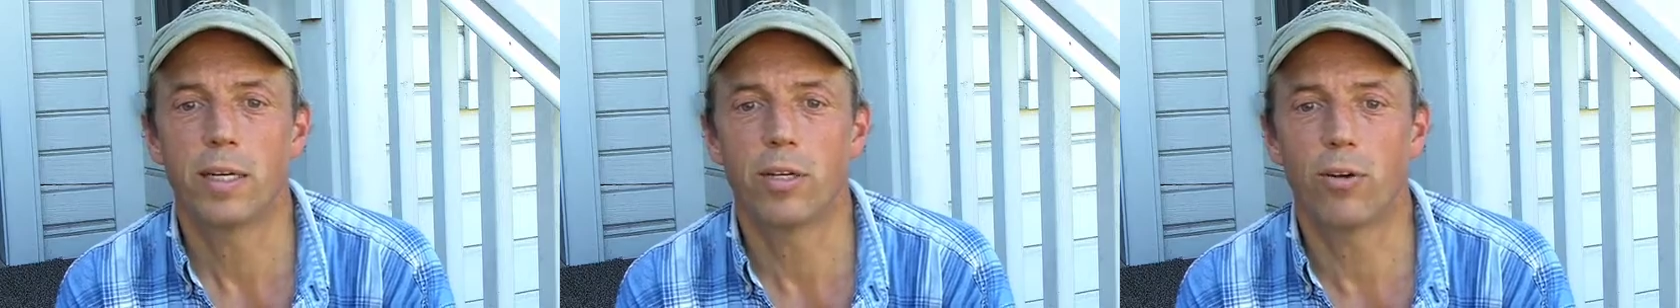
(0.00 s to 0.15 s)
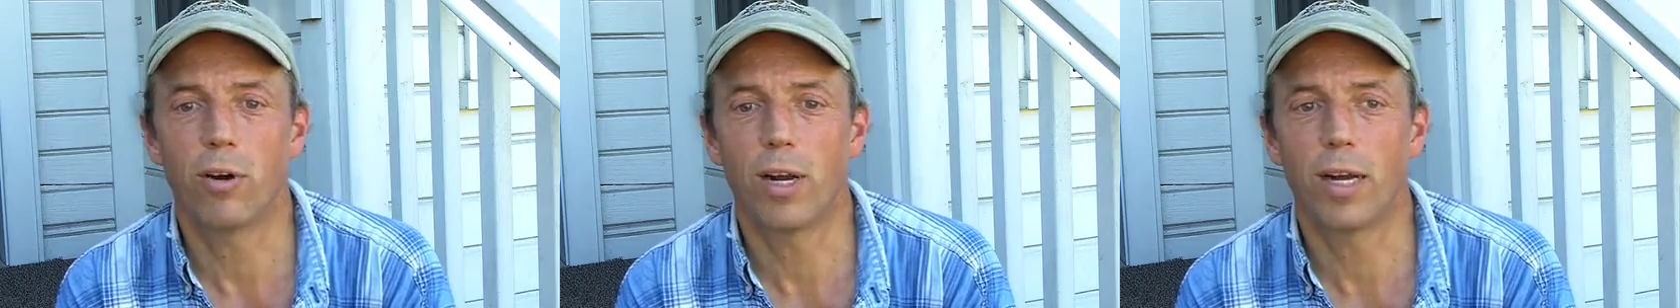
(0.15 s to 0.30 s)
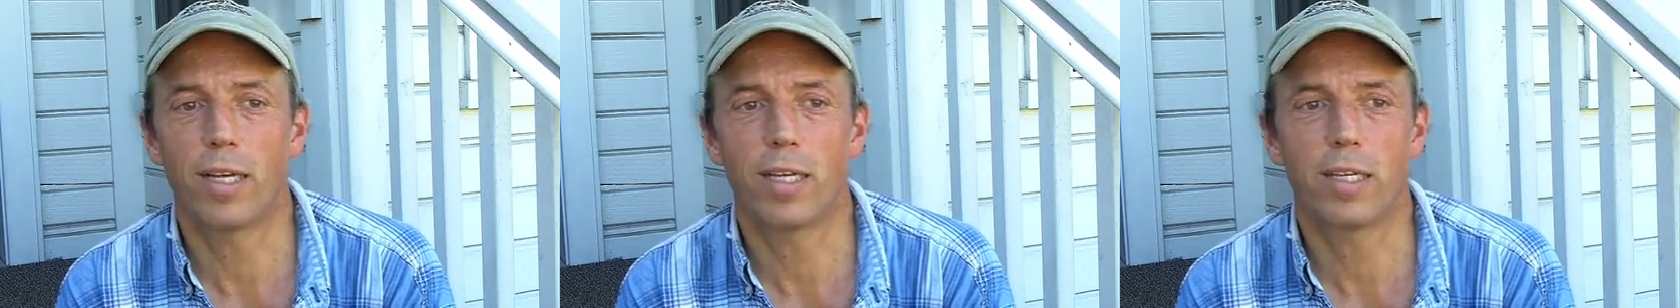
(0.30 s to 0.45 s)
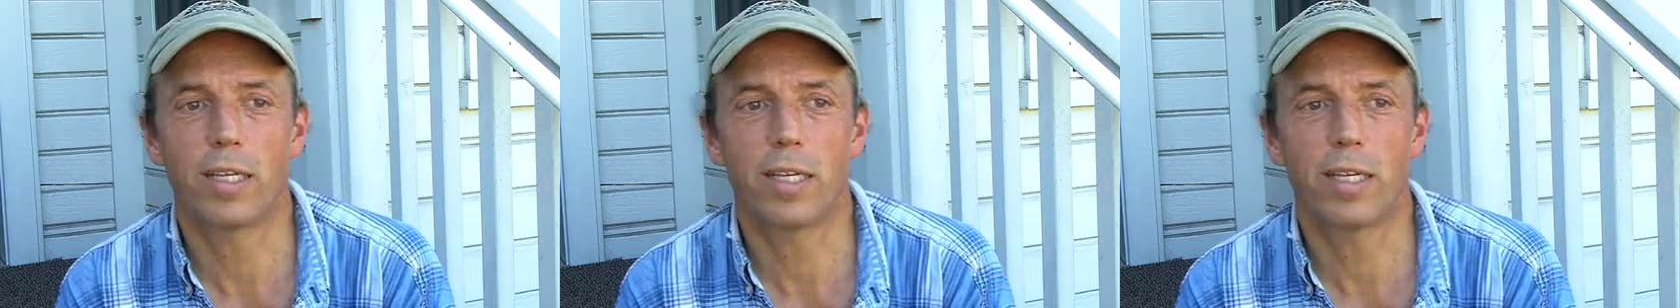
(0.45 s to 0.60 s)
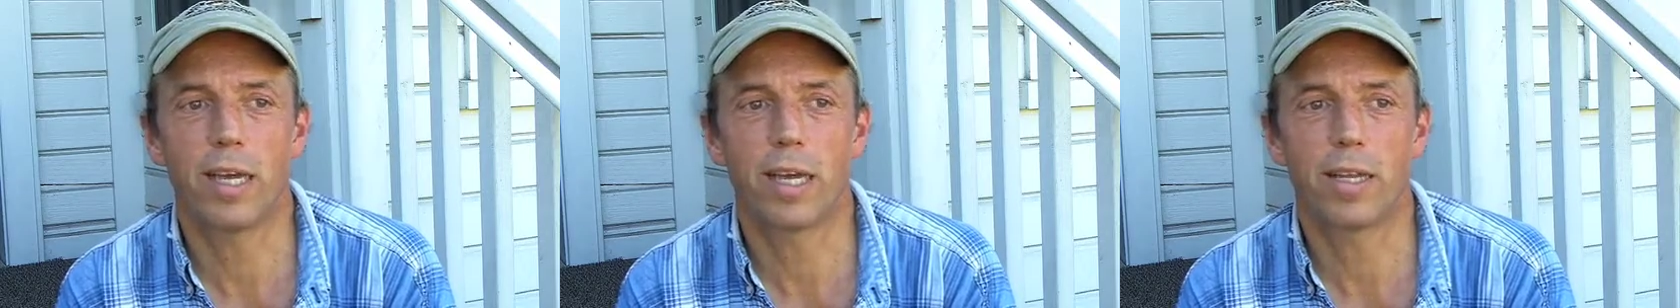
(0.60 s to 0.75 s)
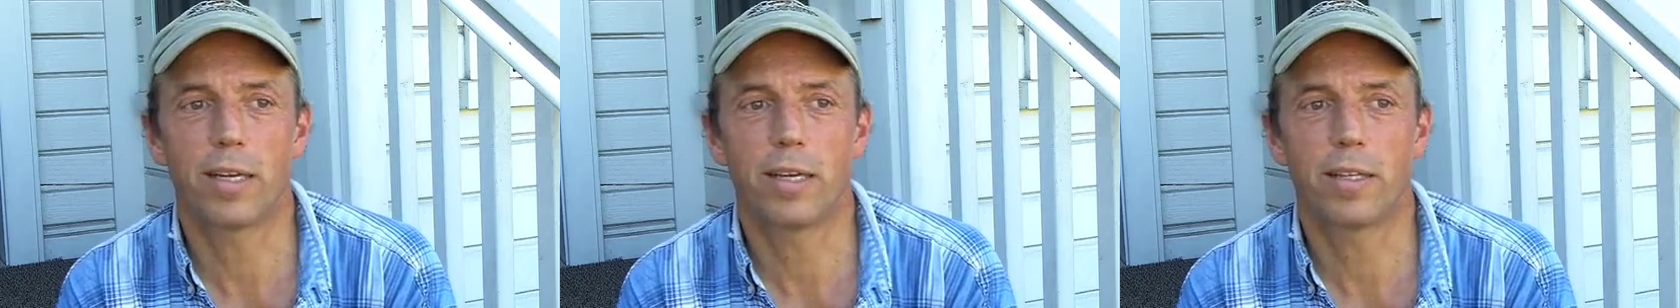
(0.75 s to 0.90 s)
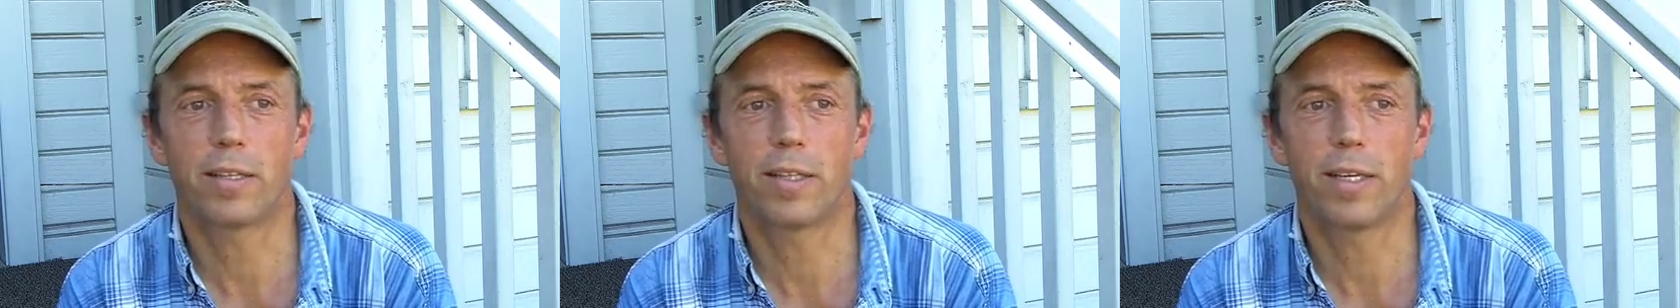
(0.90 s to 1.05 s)
grinding,
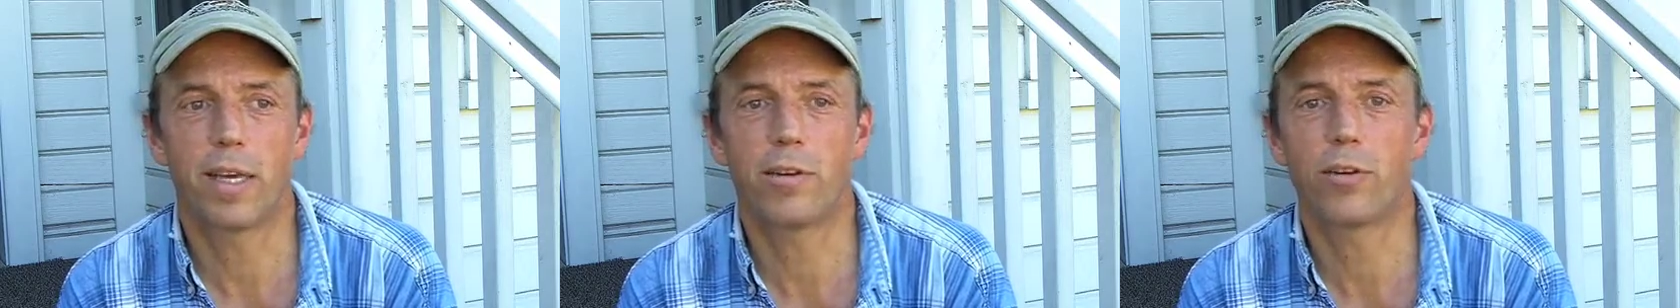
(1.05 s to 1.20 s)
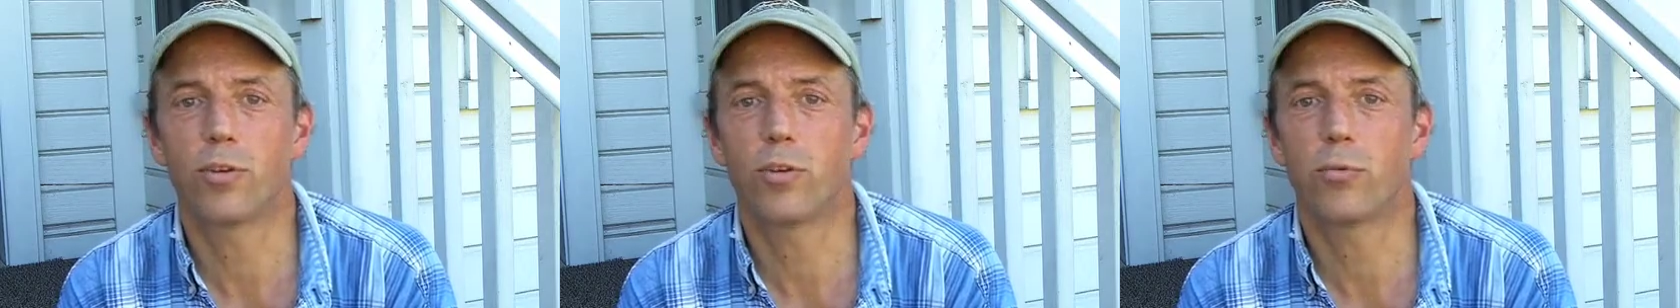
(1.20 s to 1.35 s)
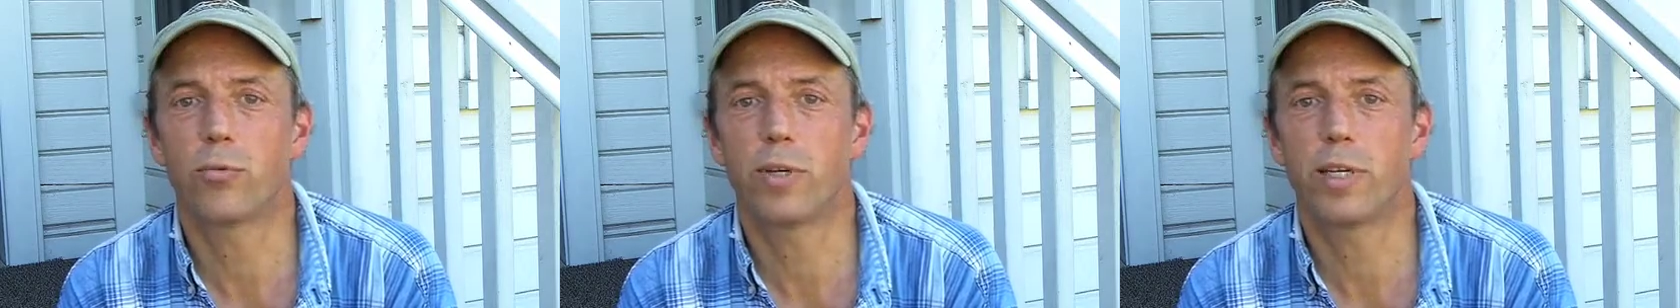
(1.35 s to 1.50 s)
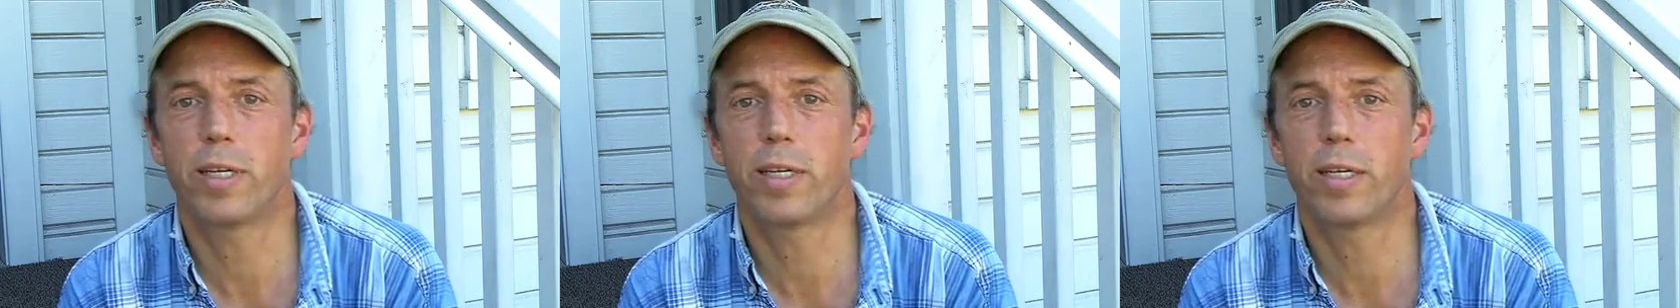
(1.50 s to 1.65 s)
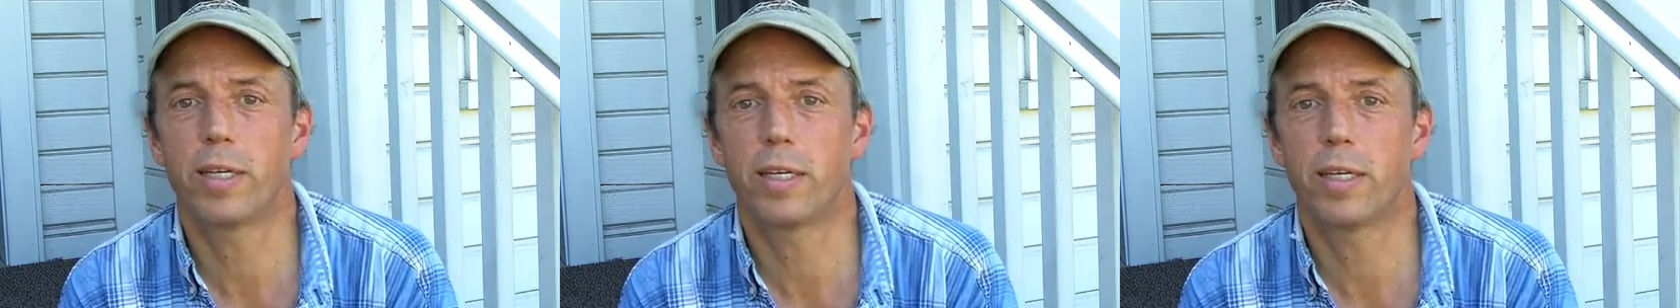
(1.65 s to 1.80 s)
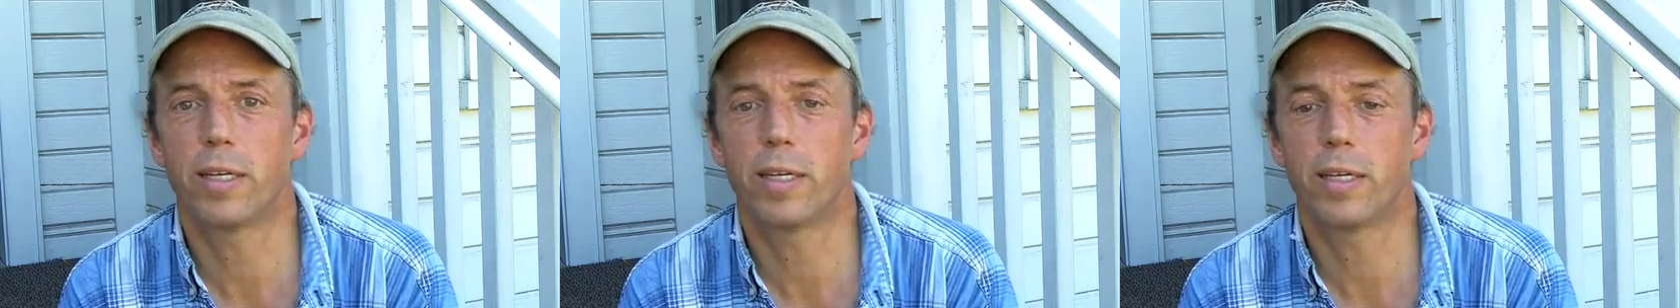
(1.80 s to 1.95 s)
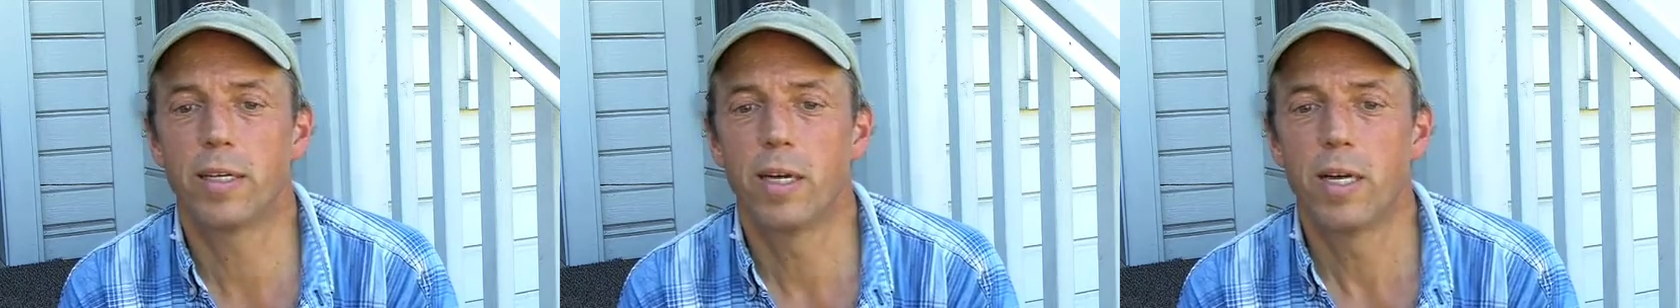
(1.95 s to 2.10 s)
and at the end of the week,
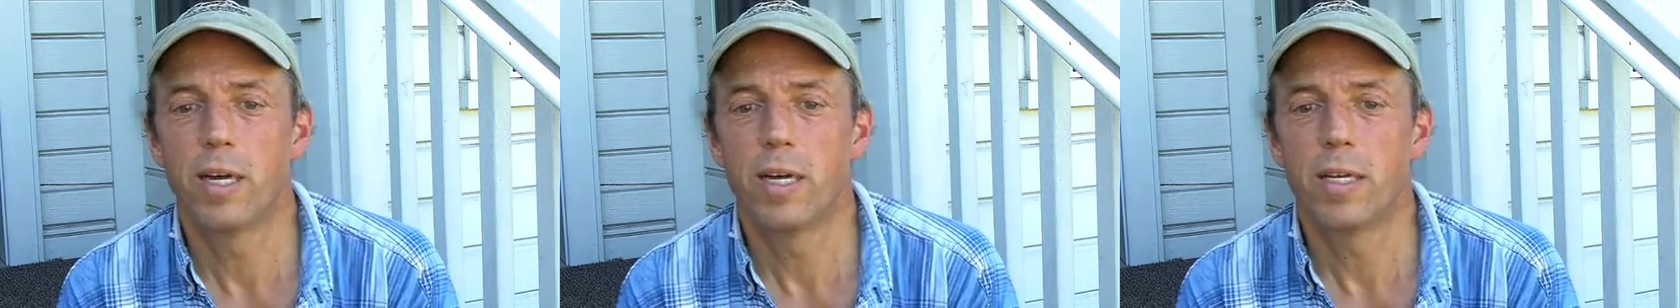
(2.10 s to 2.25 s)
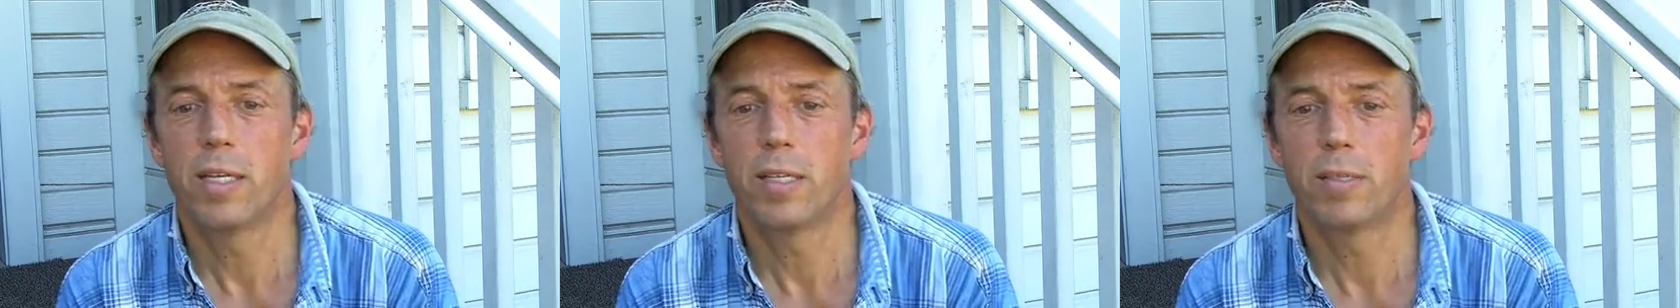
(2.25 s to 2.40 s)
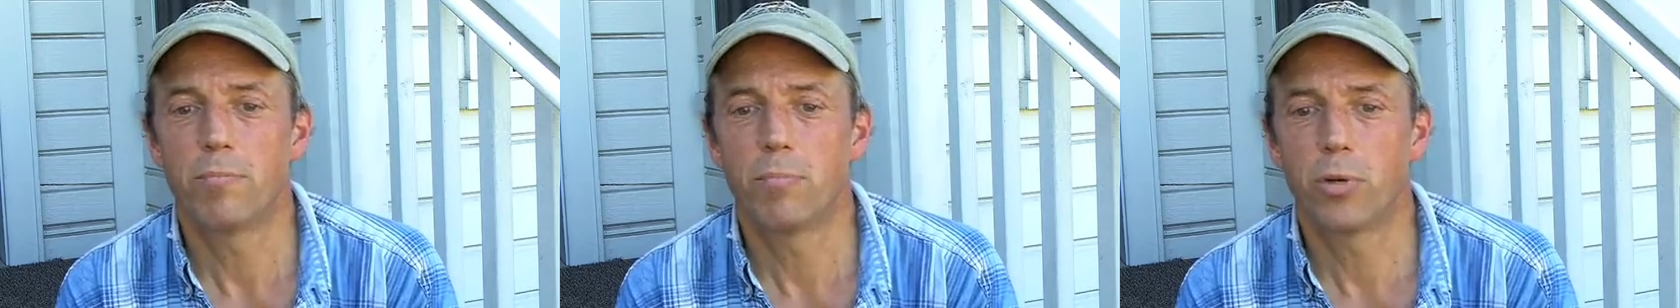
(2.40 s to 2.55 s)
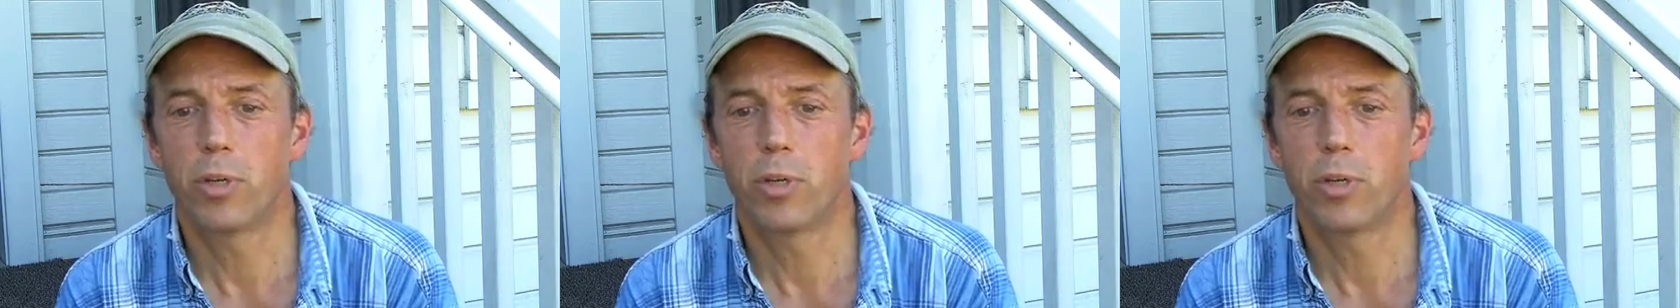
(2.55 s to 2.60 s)
uh,